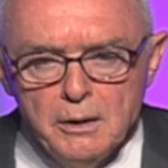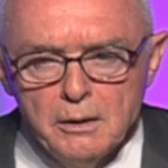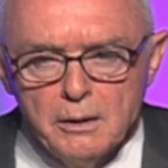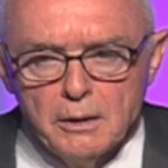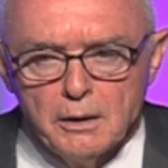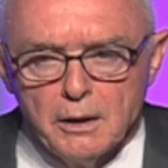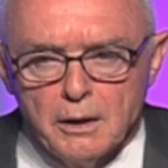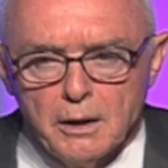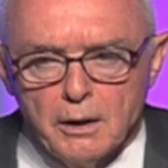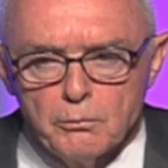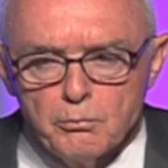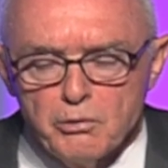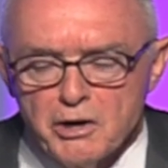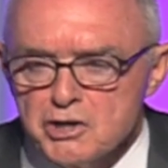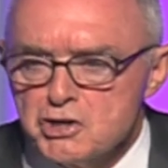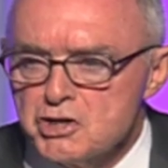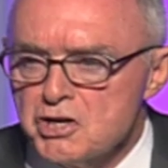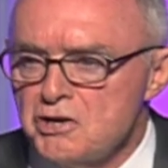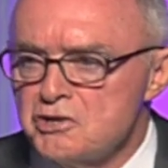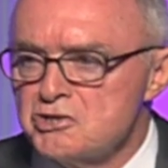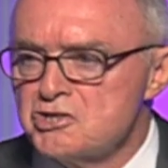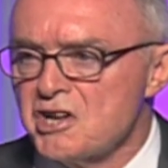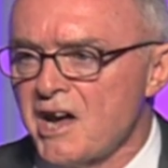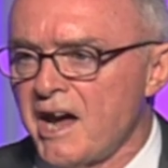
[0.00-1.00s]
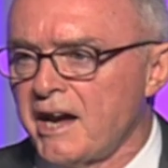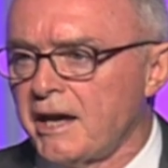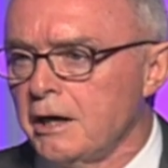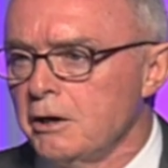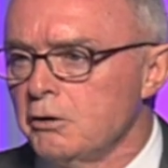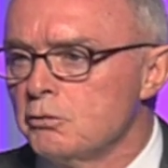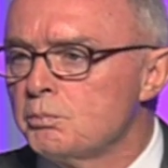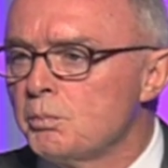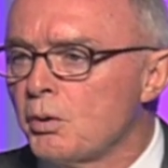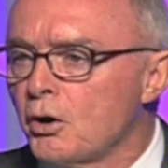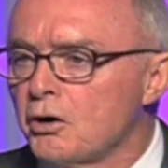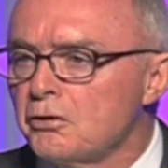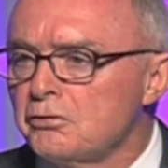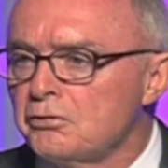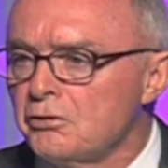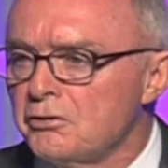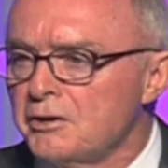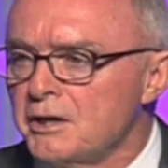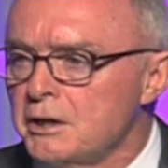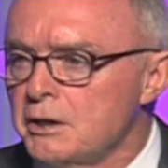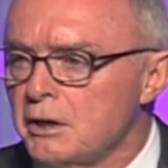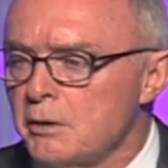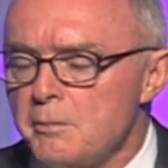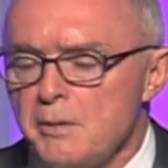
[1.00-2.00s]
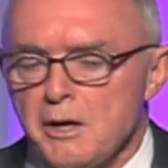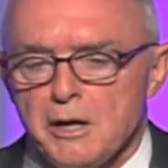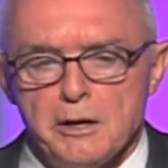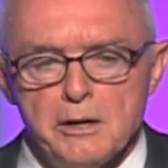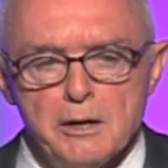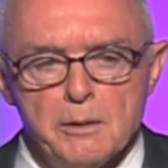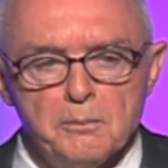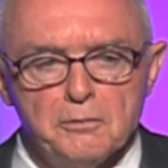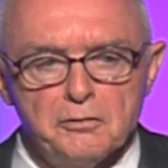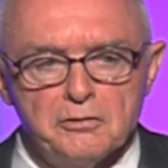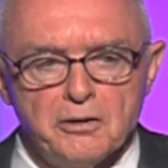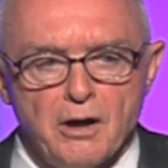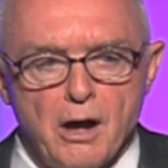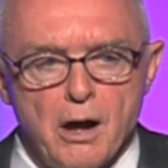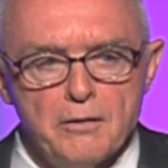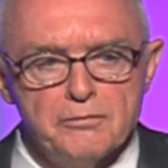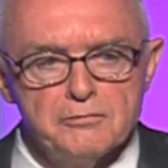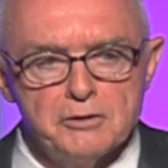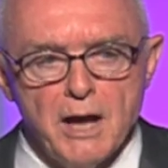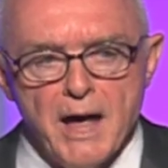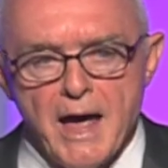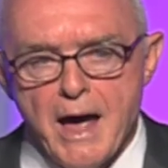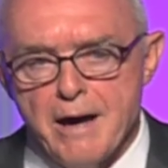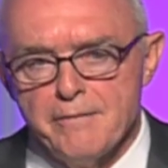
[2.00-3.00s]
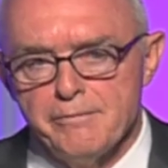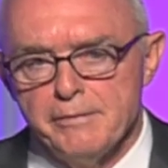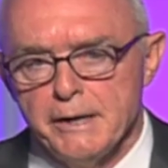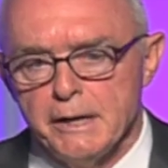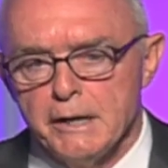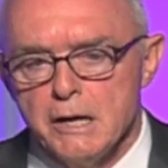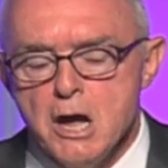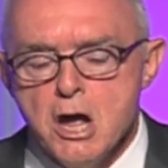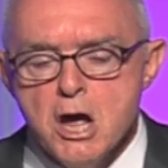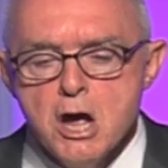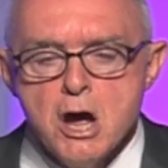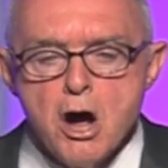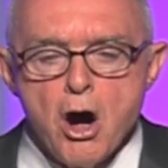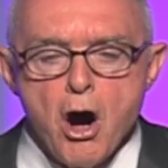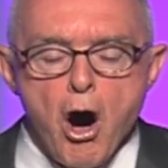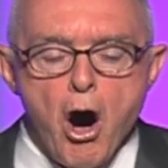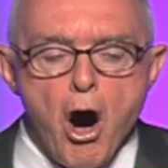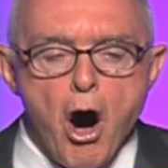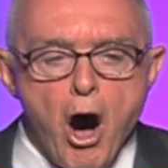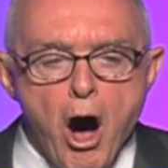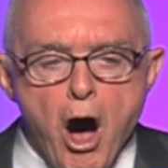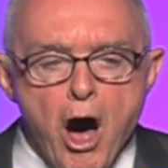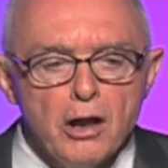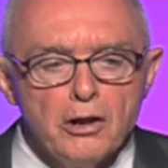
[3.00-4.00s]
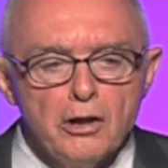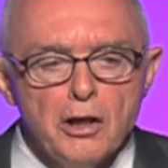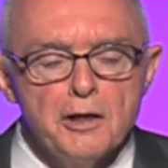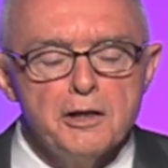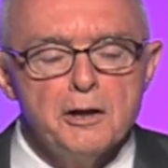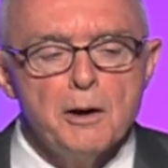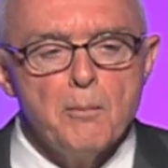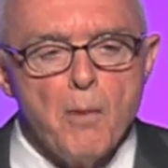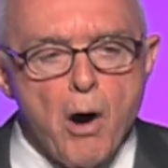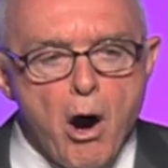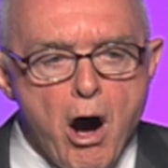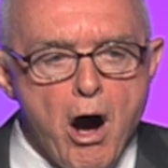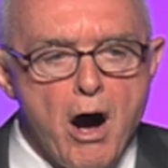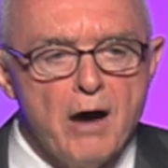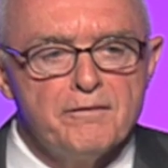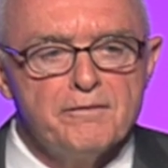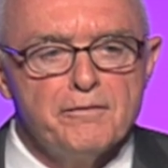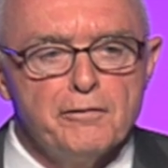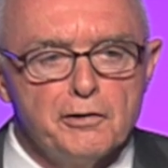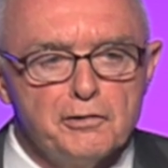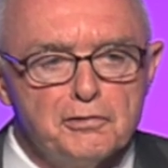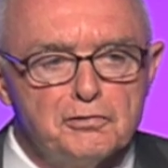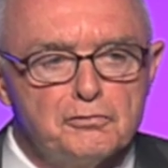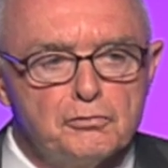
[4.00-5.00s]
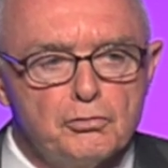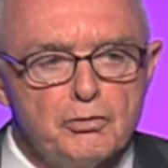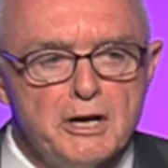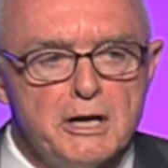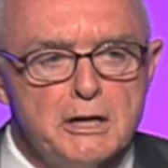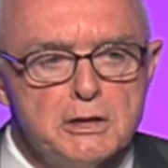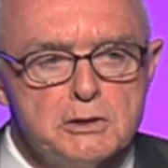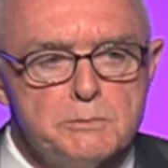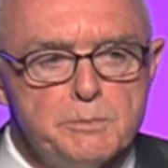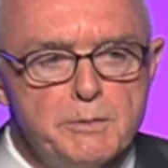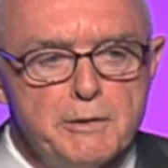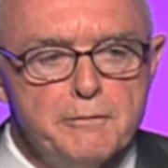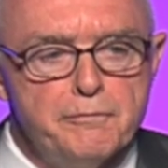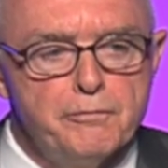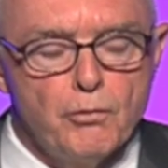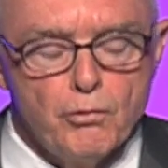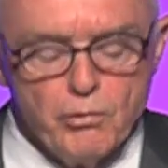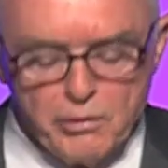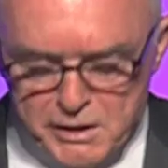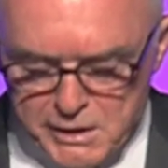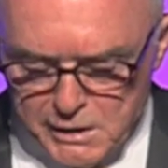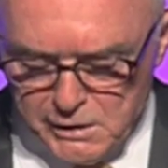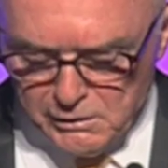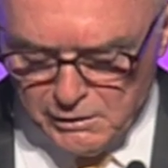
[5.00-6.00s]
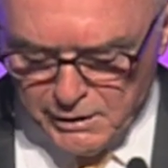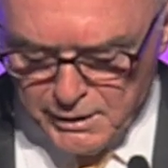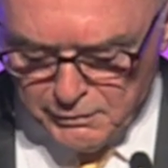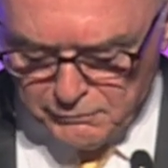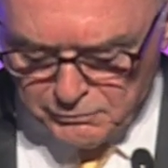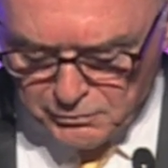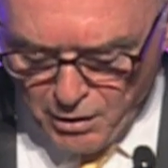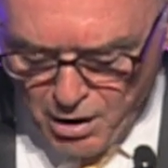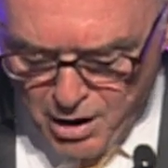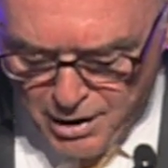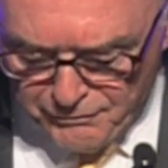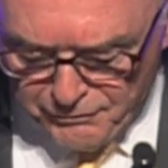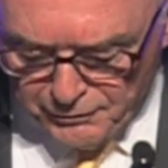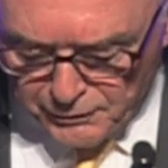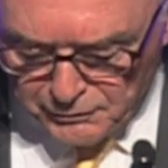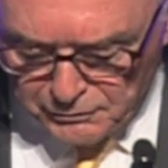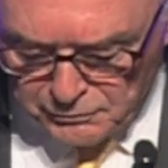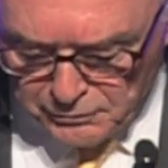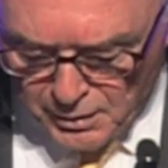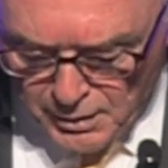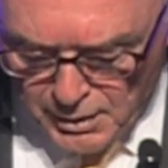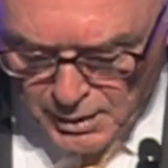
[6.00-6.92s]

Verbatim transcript: Uh, Ric Shinseki personally committed himself to having all of them off the streets before he leaves office.